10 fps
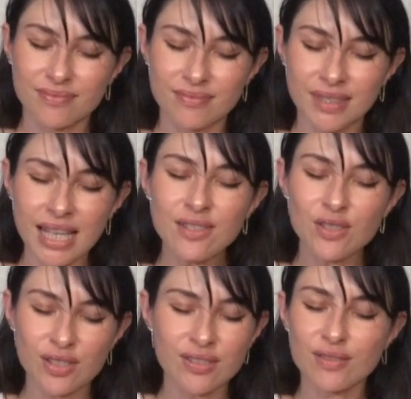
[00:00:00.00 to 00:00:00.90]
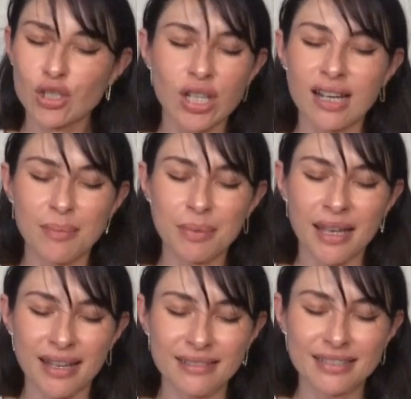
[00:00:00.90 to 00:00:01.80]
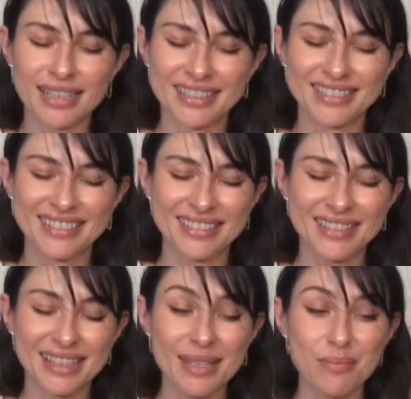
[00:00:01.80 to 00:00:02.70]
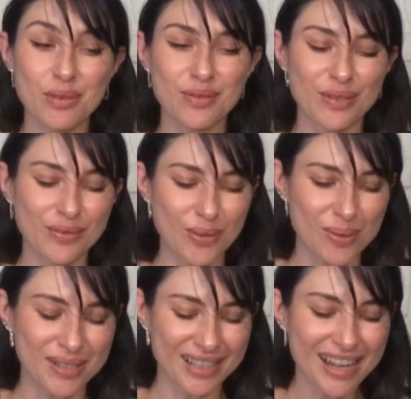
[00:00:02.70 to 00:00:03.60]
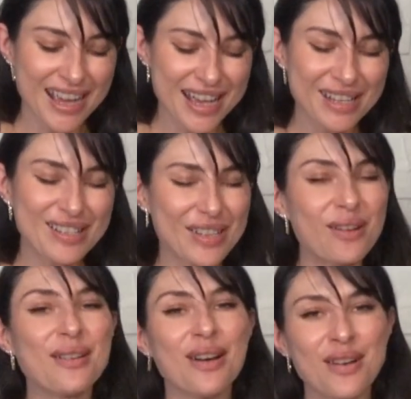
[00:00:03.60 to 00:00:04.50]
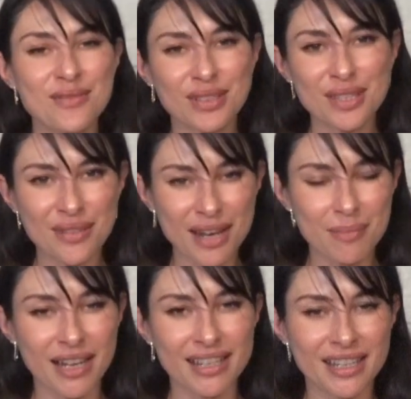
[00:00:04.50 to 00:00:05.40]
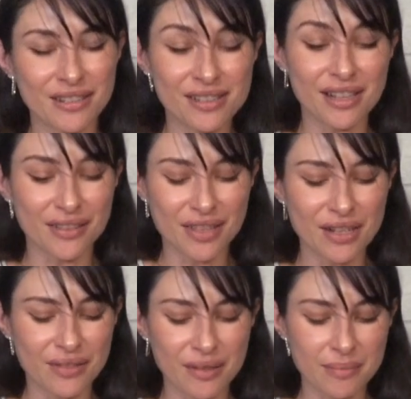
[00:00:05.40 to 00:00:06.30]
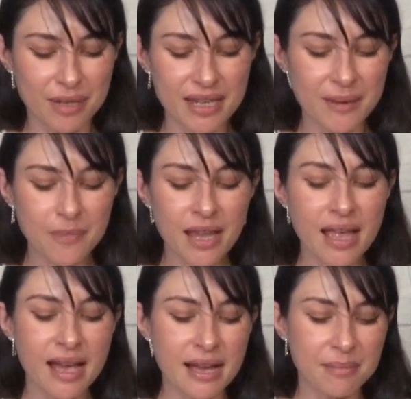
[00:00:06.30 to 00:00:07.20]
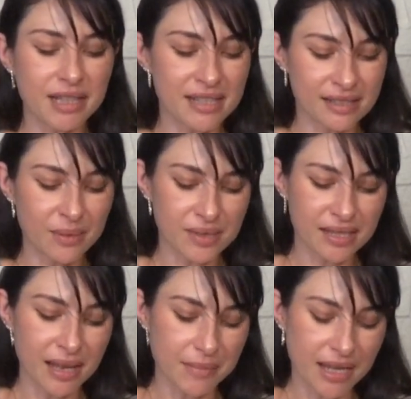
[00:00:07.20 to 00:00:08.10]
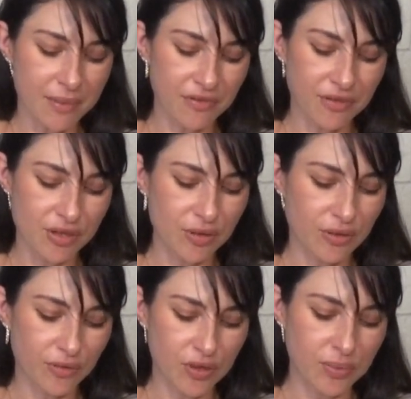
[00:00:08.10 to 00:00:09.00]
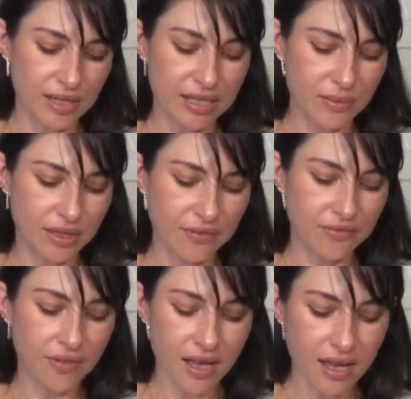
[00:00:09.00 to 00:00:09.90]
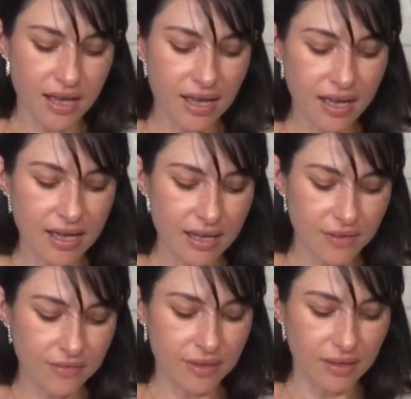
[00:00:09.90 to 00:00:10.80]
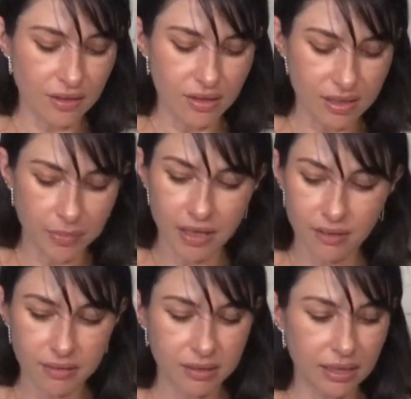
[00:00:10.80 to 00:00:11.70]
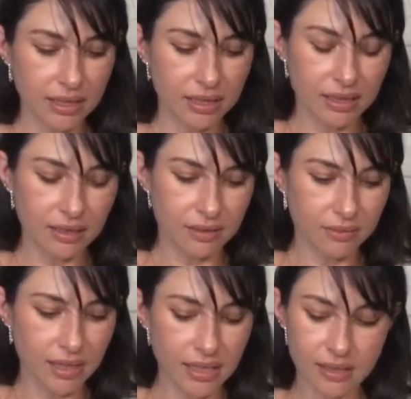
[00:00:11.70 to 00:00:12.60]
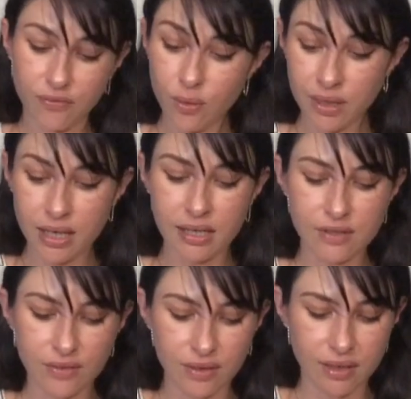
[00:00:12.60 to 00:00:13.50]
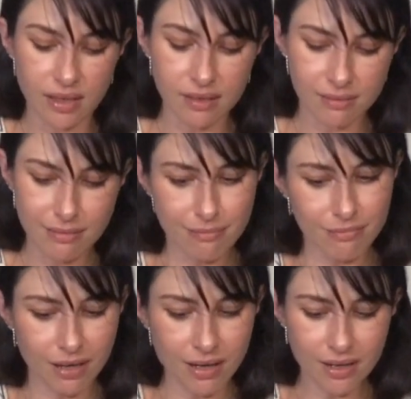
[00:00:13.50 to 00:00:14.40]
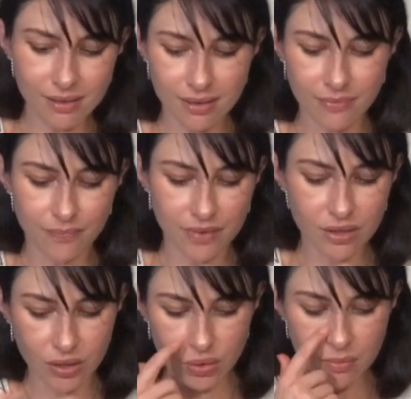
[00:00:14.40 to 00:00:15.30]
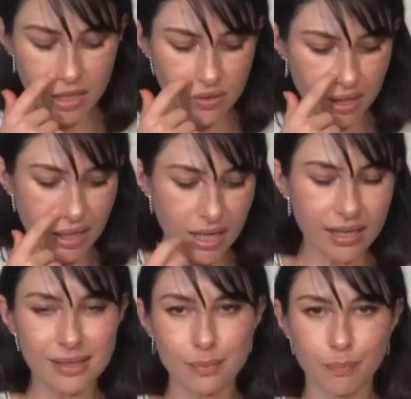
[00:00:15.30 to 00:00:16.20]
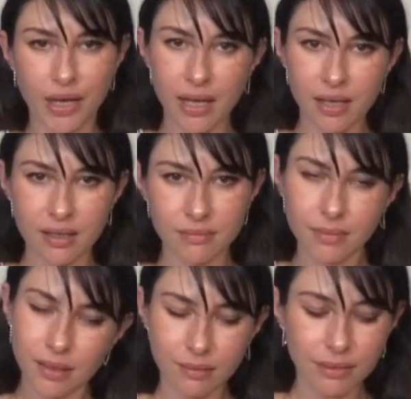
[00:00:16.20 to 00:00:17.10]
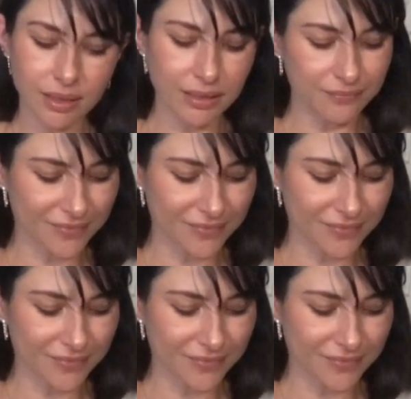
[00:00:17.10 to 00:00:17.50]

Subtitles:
let's just chin up and keep moving forward. So hopefully you've had a better year, start of the year than me. But let's see what's coming up for you for 2025. A lot, apparently. Okay, 4 cards for you guys. All right. 2 major arcanas. Bam. All right.